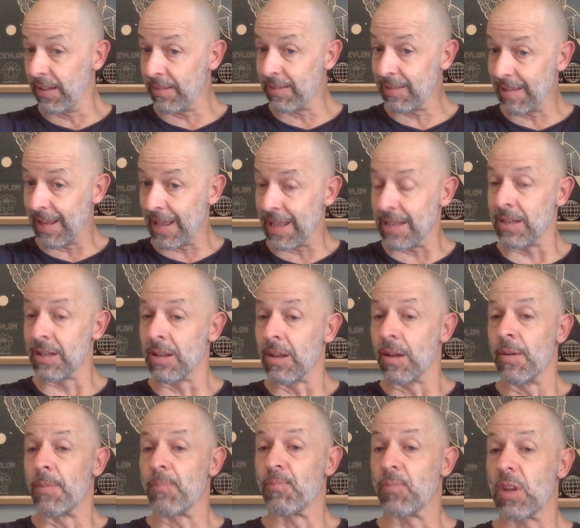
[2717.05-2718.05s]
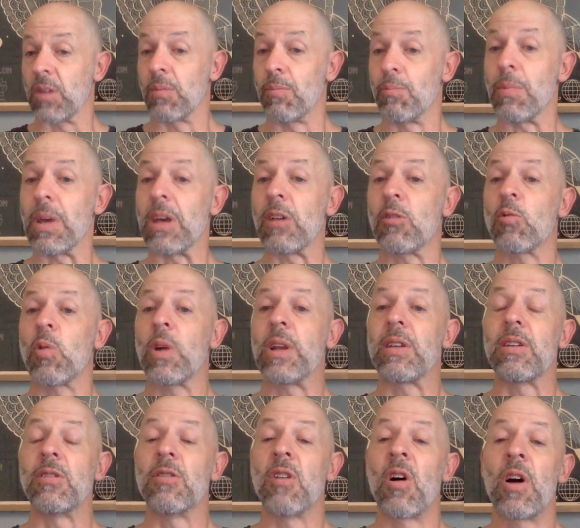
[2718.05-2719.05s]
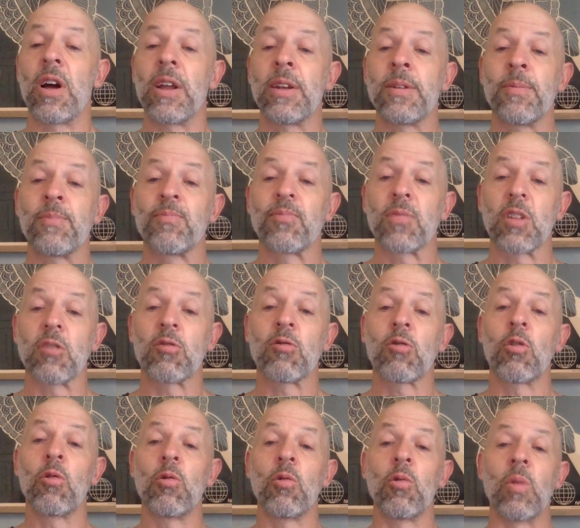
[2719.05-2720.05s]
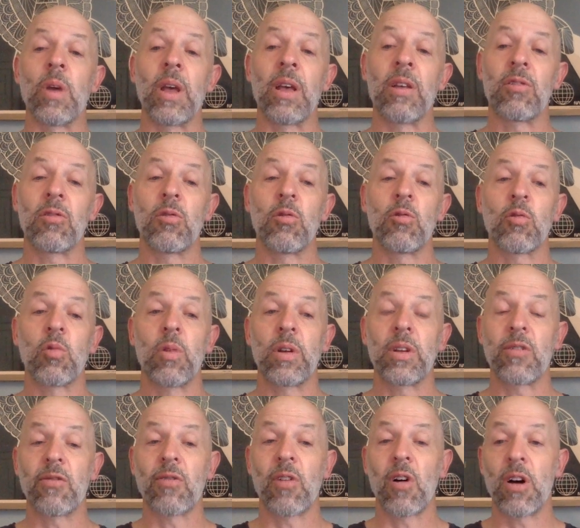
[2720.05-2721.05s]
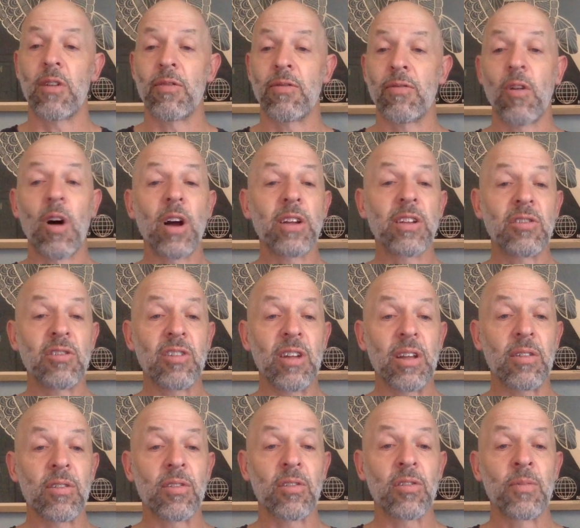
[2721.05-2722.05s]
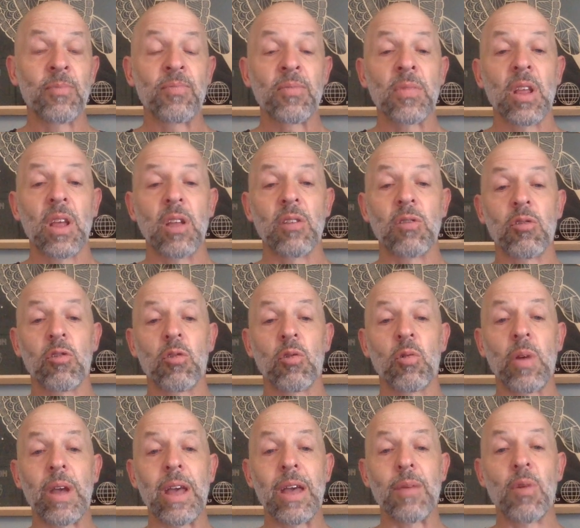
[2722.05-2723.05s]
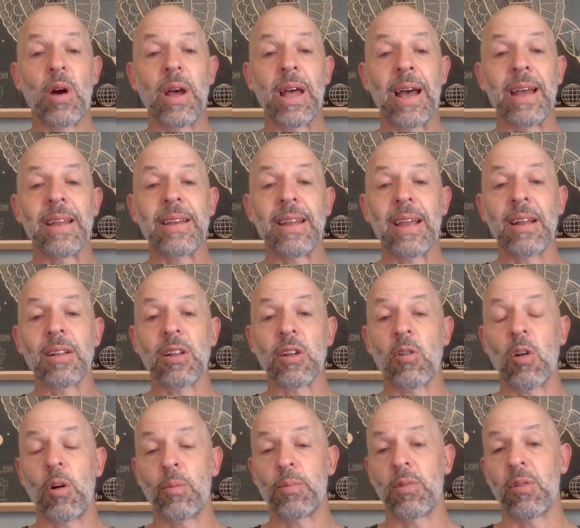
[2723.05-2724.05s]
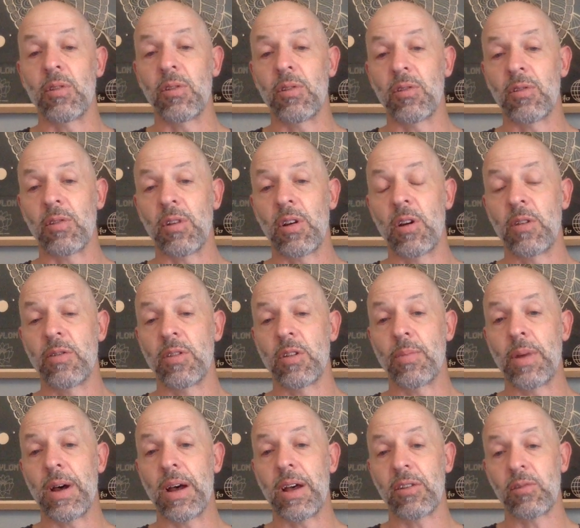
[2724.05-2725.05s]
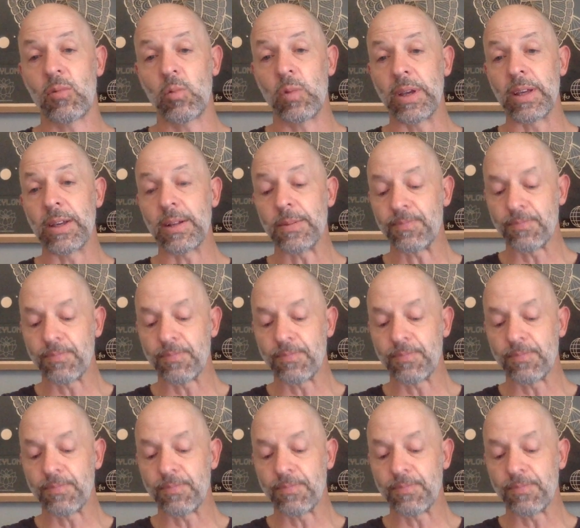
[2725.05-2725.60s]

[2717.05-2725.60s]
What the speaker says: 10 MiG-29, 2 Su-25 fighter jets, and 2 Mi-8 helicopters over the past week.